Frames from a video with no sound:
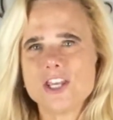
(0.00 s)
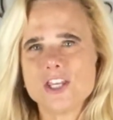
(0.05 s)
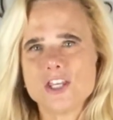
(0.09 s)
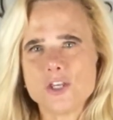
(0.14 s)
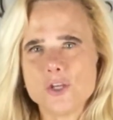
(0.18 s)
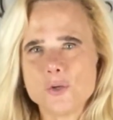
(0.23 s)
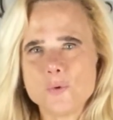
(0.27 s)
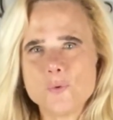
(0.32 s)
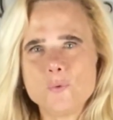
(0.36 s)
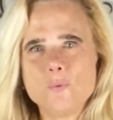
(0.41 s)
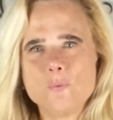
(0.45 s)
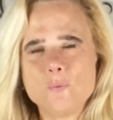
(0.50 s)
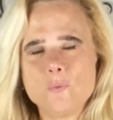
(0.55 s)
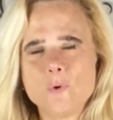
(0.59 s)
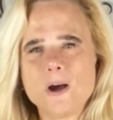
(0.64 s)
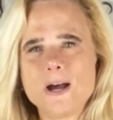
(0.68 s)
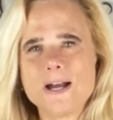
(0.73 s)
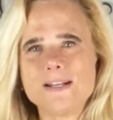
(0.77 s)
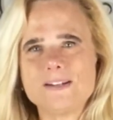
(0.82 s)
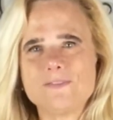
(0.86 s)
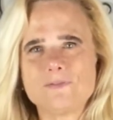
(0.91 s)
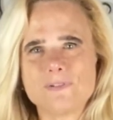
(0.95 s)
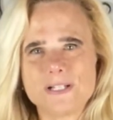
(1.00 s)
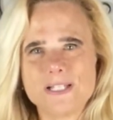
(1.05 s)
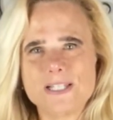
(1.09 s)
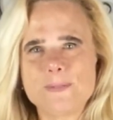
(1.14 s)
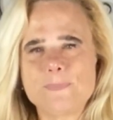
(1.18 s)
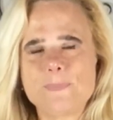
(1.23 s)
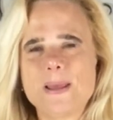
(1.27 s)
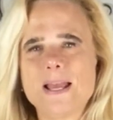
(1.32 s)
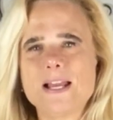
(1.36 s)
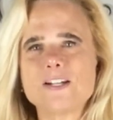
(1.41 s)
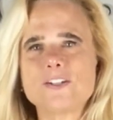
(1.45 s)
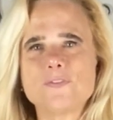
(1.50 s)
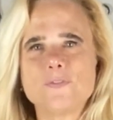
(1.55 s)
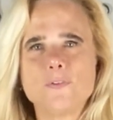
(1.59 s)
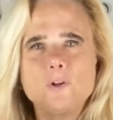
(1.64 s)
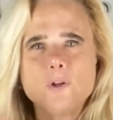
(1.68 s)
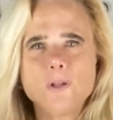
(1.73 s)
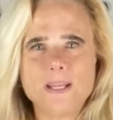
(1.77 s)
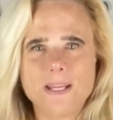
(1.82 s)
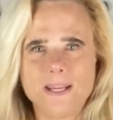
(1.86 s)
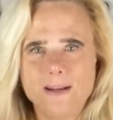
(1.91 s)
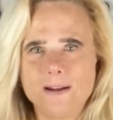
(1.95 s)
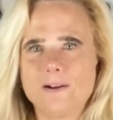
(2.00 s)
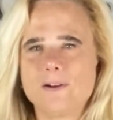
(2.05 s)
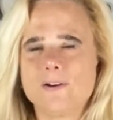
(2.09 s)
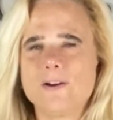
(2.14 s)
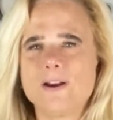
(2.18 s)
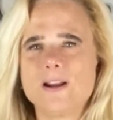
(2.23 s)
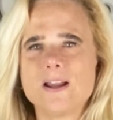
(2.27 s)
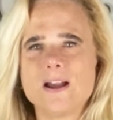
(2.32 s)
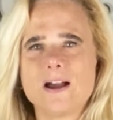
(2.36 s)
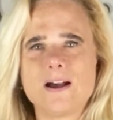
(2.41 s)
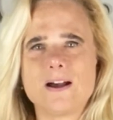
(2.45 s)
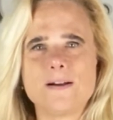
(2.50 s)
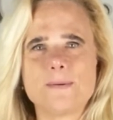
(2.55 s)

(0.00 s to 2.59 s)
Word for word: you want respectful hearing